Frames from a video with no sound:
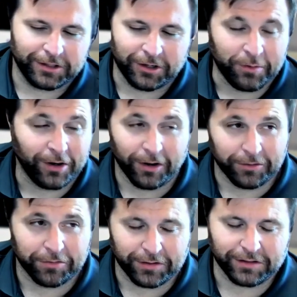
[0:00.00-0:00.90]
among
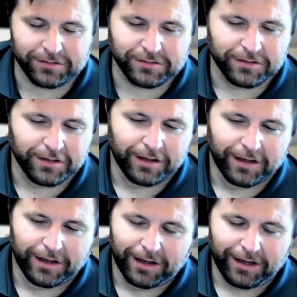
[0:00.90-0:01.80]
other things.
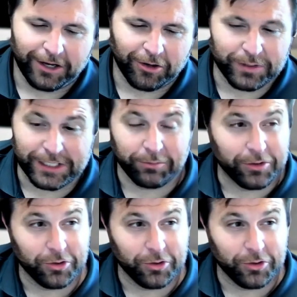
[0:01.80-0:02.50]
Uh, being able